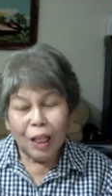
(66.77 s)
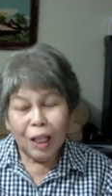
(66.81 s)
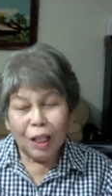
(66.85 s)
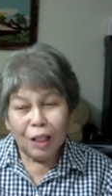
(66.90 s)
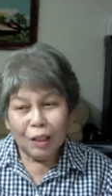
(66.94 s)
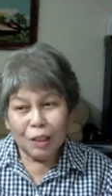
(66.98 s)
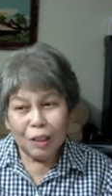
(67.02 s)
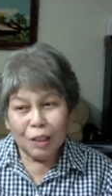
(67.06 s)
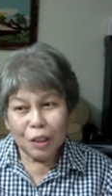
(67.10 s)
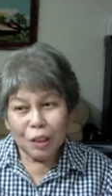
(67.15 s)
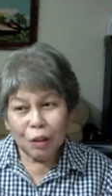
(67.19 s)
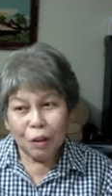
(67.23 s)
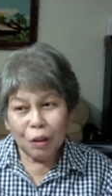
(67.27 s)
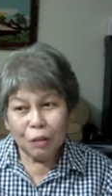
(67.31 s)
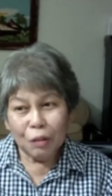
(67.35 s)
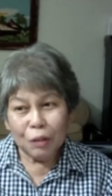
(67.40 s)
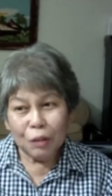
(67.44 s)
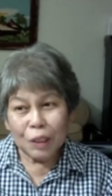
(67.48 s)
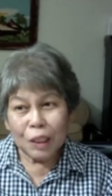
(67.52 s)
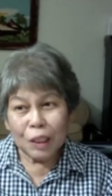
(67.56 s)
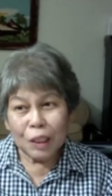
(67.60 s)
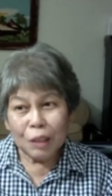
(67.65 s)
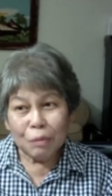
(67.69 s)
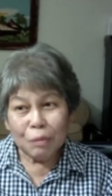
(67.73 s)
So it
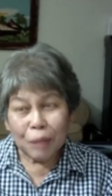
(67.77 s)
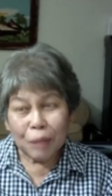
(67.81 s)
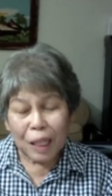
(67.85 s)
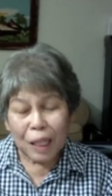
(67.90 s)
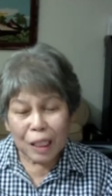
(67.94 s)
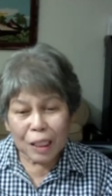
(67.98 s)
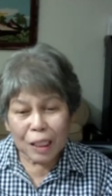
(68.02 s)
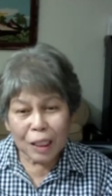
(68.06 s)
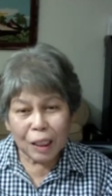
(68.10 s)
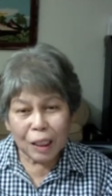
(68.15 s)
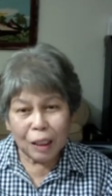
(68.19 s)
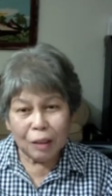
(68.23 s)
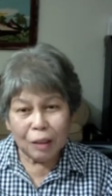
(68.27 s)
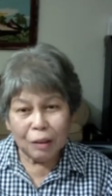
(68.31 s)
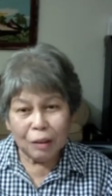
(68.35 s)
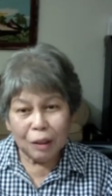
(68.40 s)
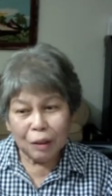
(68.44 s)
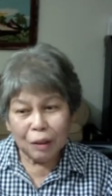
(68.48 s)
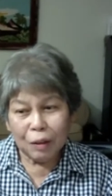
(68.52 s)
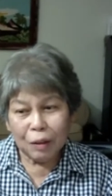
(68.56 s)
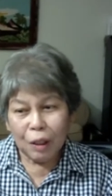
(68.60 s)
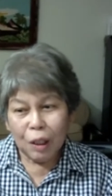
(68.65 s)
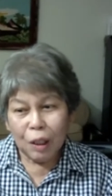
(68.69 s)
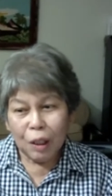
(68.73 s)
was amazing.
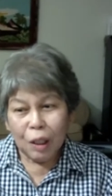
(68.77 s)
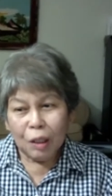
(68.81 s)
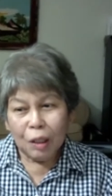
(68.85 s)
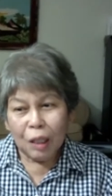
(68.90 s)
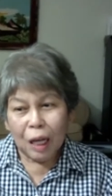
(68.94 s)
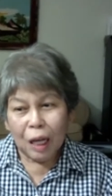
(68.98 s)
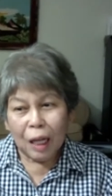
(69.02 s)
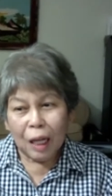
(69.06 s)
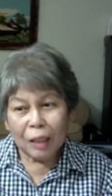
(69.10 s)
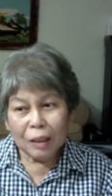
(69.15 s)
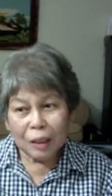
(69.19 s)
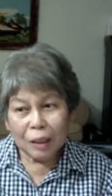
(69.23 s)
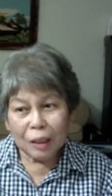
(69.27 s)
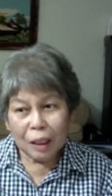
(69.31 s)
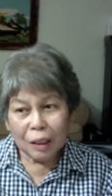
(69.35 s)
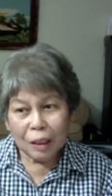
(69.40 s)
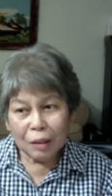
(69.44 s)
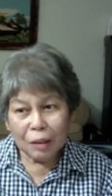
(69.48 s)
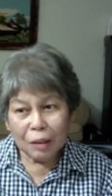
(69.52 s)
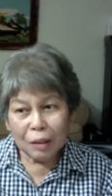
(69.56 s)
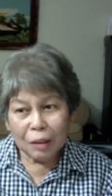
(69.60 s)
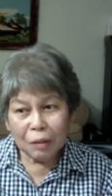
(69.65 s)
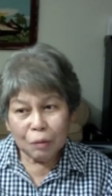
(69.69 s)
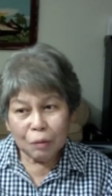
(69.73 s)
I
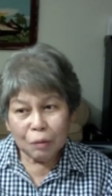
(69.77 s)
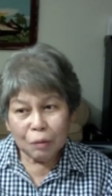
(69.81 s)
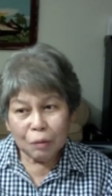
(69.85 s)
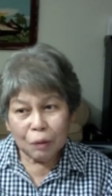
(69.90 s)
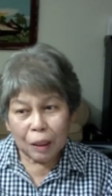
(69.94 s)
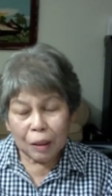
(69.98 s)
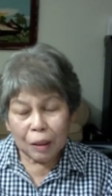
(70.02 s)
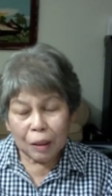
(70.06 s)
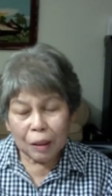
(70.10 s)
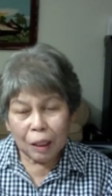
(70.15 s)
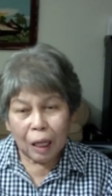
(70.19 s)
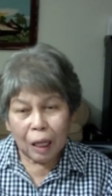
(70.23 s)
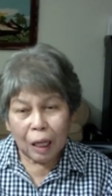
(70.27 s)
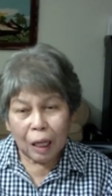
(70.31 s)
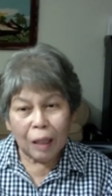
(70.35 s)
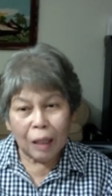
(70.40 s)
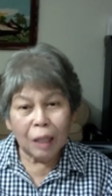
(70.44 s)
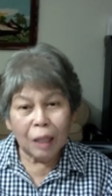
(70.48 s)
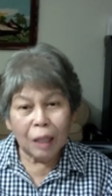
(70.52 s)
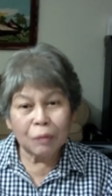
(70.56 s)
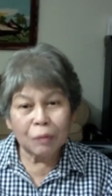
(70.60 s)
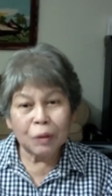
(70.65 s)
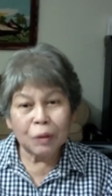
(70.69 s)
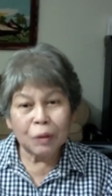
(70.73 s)
think one, I
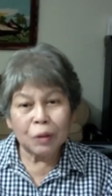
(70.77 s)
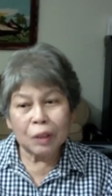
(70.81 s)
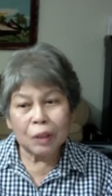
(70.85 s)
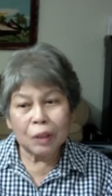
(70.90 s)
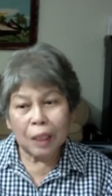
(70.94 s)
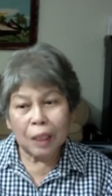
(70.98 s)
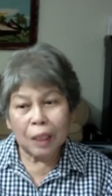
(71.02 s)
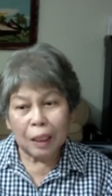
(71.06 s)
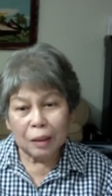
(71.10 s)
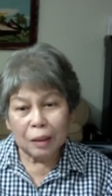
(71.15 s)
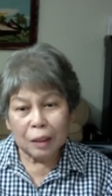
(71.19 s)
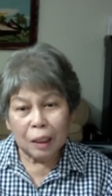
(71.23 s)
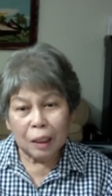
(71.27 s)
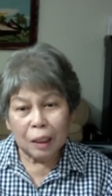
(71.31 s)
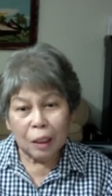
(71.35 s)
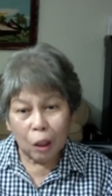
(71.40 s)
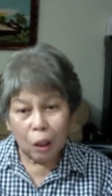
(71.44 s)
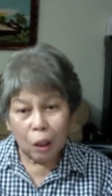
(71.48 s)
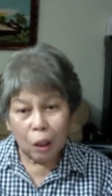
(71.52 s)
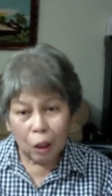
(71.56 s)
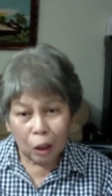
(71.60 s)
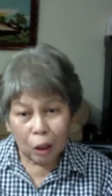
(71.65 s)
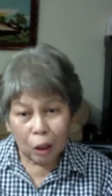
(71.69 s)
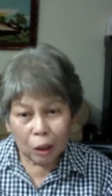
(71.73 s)
have to thank the
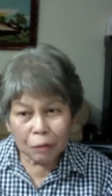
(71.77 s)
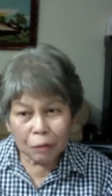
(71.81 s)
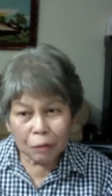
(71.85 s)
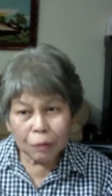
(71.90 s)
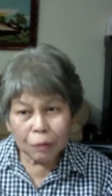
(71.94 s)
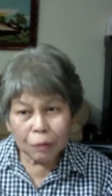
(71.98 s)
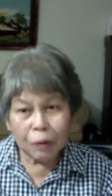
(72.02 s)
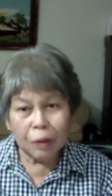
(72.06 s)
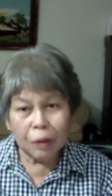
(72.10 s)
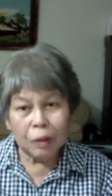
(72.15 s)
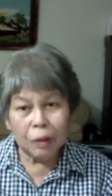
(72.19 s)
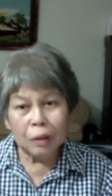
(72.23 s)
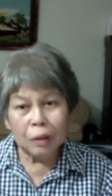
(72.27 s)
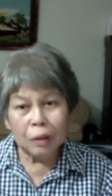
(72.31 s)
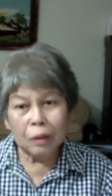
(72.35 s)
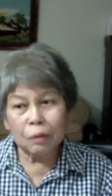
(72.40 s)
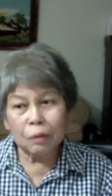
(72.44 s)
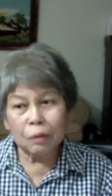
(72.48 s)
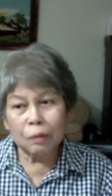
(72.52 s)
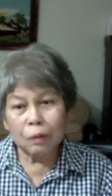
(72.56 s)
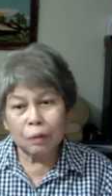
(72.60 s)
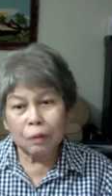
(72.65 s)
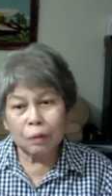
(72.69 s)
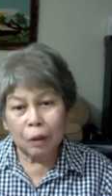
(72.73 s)
Lord
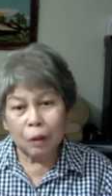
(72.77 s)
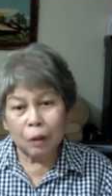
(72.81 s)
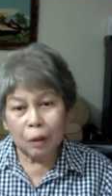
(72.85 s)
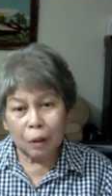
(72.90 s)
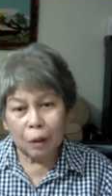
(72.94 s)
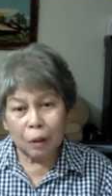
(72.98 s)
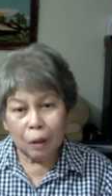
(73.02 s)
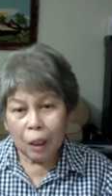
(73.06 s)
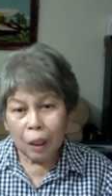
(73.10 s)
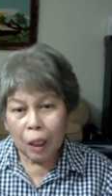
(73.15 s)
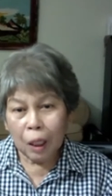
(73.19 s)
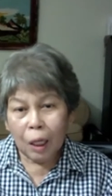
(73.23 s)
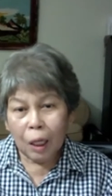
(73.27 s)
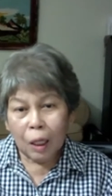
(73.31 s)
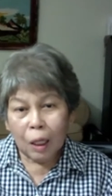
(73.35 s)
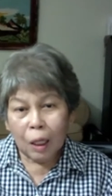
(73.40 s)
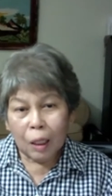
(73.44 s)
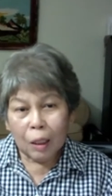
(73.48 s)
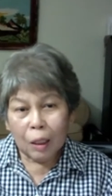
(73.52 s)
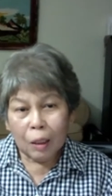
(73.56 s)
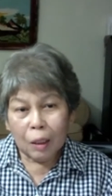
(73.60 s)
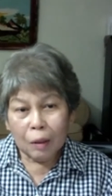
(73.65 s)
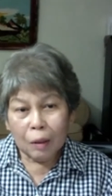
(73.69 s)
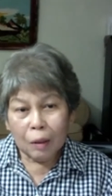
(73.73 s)
for
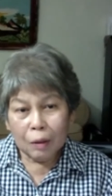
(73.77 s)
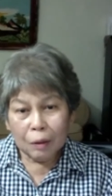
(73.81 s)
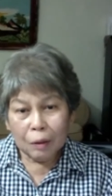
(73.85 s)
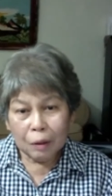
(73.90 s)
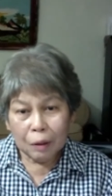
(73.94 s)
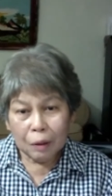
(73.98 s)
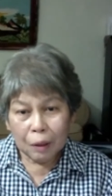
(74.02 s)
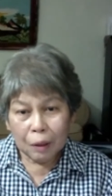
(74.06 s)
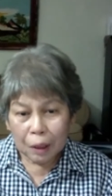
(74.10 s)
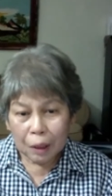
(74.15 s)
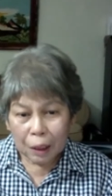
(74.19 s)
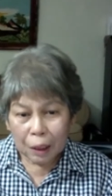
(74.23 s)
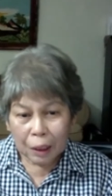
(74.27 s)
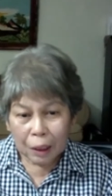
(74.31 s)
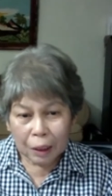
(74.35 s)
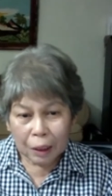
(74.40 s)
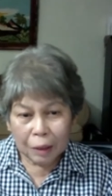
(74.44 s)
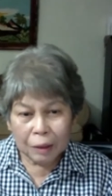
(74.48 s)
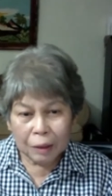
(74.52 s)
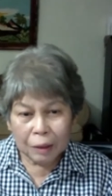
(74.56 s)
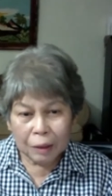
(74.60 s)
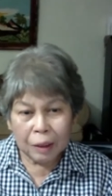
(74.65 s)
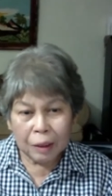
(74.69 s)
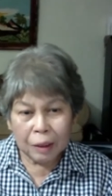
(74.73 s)
he
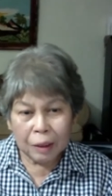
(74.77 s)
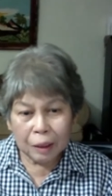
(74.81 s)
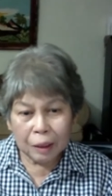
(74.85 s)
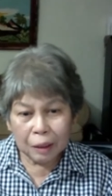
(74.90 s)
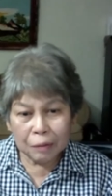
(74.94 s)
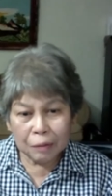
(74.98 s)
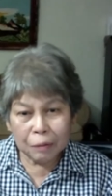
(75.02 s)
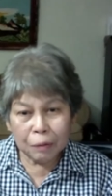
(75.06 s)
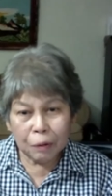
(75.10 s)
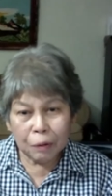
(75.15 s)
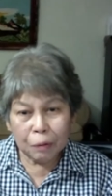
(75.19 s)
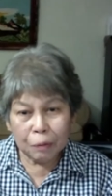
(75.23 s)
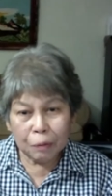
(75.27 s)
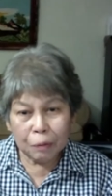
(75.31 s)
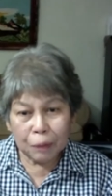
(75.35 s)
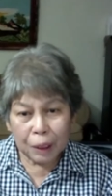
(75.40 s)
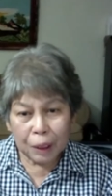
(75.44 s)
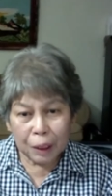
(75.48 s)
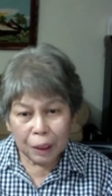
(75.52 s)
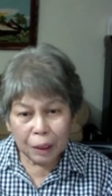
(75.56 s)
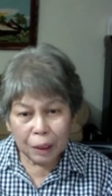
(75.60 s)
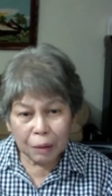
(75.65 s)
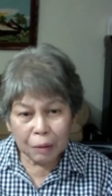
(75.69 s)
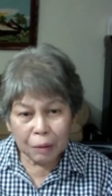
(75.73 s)
did it for
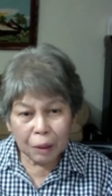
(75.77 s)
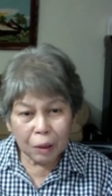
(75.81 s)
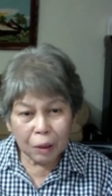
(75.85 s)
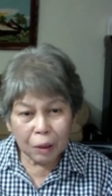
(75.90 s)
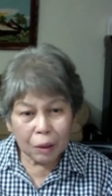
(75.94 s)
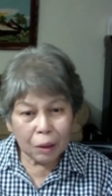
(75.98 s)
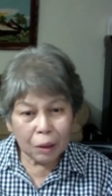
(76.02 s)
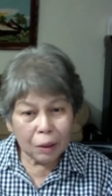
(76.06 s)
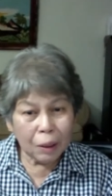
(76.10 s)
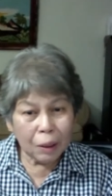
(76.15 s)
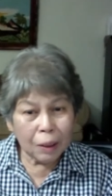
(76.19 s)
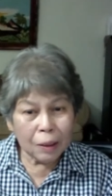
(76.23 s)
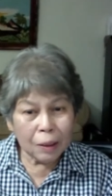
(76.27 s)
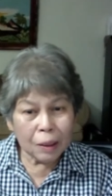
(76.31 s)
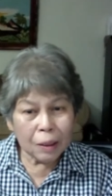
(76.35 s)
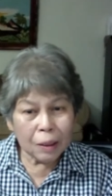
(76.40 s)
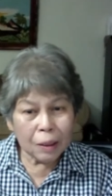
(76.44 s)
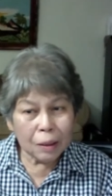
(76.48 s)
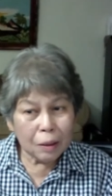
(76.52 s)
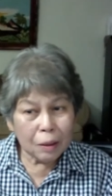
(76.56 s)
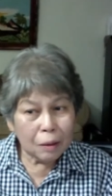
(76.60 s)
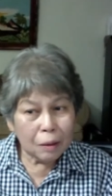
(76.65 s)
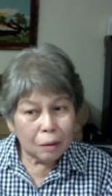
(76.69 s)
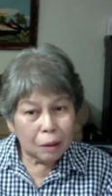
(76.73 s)
me.
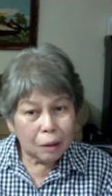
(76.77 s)
It's,